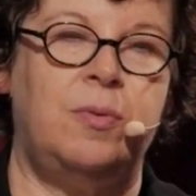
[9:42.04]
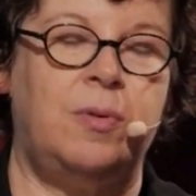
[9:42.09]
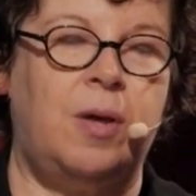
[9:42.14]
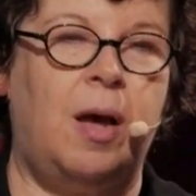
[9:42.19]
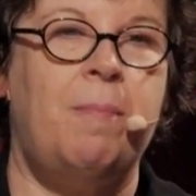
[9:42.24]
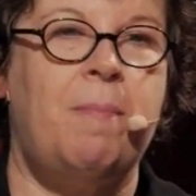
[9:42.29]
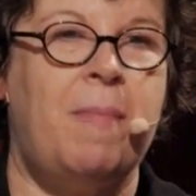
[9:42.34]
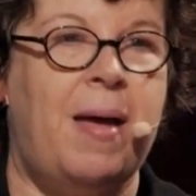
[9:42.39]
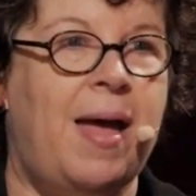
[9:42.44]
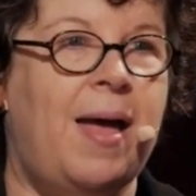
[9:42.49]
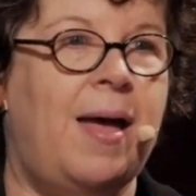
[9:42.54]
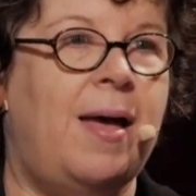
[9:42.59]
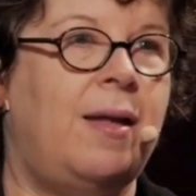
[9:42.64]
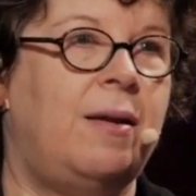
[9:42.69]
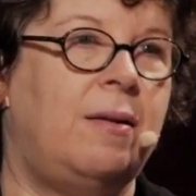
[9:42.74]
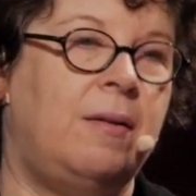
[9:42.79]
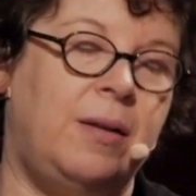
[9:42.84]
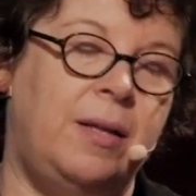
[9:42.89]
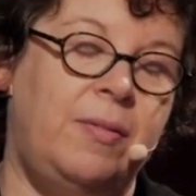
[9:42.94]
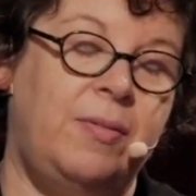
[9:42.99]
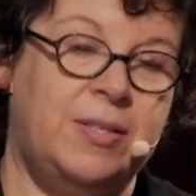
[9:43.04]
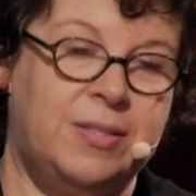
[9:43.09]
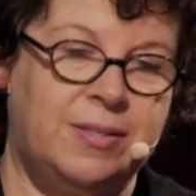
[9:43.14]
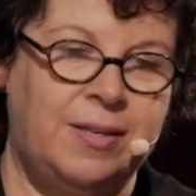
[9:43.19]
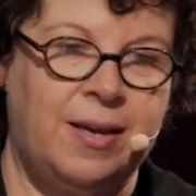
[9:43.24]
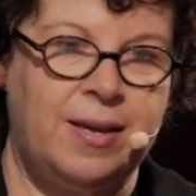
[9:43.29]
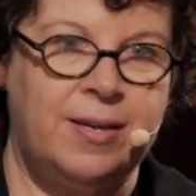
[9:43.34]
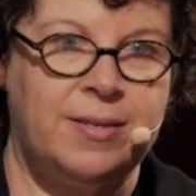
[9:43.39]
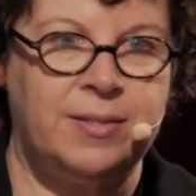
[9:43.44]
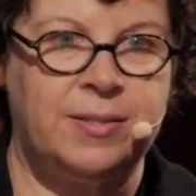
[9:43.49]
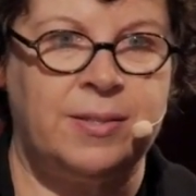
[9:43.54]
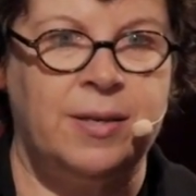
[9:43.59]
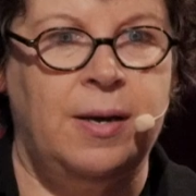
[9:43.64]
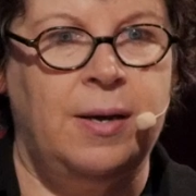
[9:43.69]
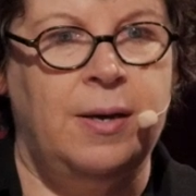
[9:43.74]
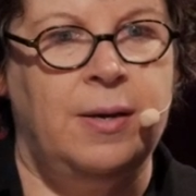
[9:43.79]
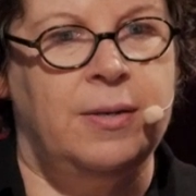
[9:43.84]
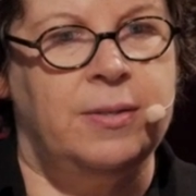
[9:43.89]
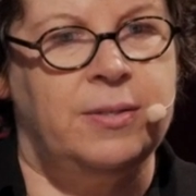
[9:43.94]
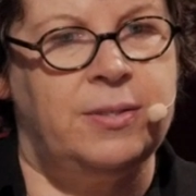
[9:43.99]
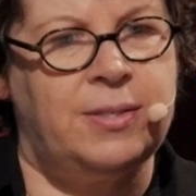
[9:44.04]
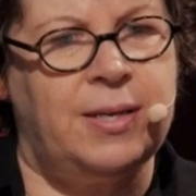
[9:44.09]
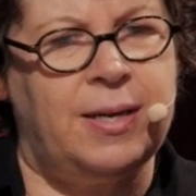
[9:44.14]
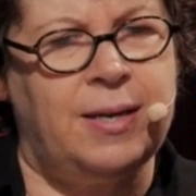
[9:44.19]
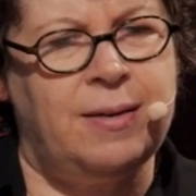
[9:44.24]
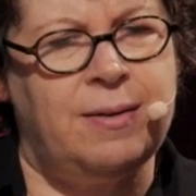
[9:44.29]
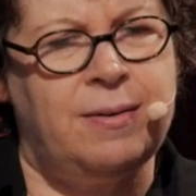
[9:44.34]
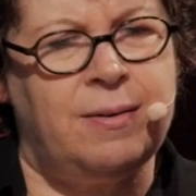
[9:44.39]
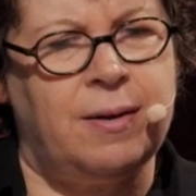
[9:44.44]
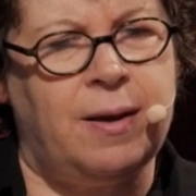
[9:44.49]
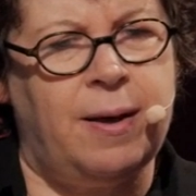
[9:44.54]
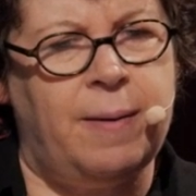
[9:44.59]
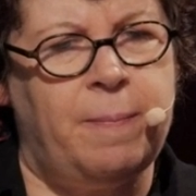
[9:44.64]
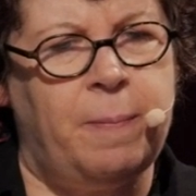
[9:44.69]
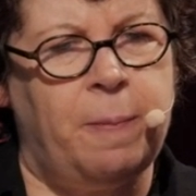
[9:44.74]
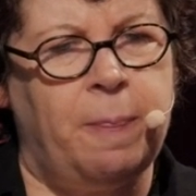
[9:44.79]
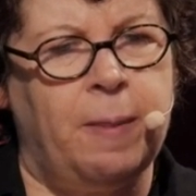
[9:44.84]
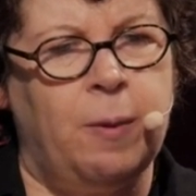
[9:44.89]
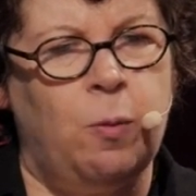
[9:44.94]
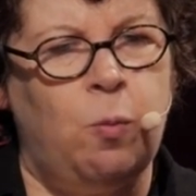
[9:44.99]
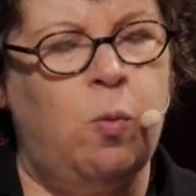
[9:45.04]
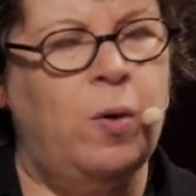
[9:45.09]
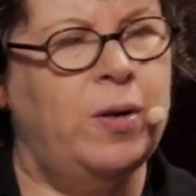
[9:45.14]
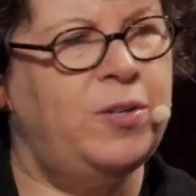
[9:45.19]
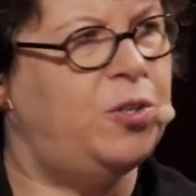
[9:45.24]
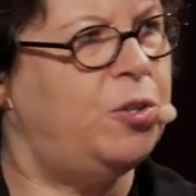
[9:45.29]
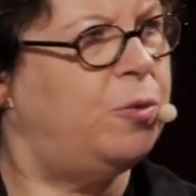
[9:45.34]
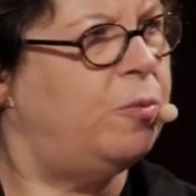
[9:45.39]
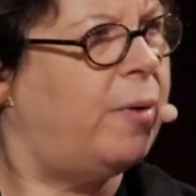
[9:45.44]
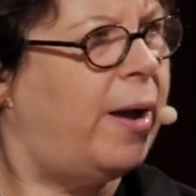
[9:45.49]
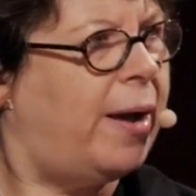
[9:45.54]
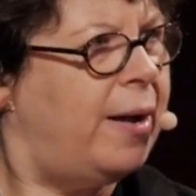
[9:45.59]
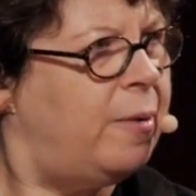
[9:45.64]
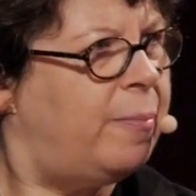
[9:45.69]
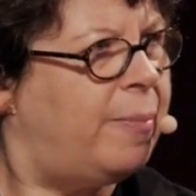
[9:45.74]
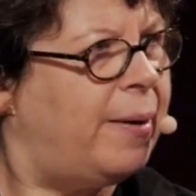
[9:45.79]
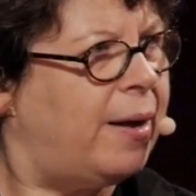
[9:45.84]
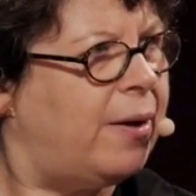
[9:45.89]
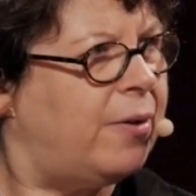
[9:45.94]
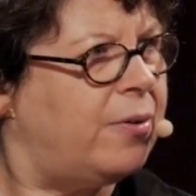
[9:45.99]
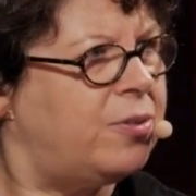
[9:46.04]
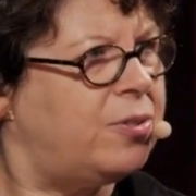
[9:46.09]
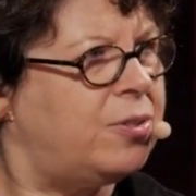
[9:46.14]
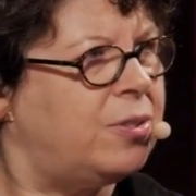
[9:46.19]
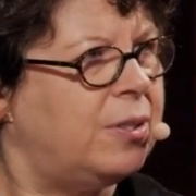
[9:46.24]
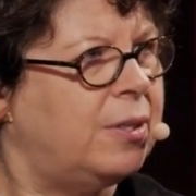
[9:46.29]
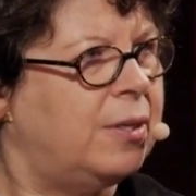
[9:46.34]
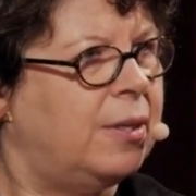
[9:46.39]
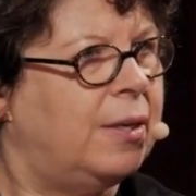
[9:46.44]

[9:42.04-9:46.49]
a man, in this case, said, what do you write about?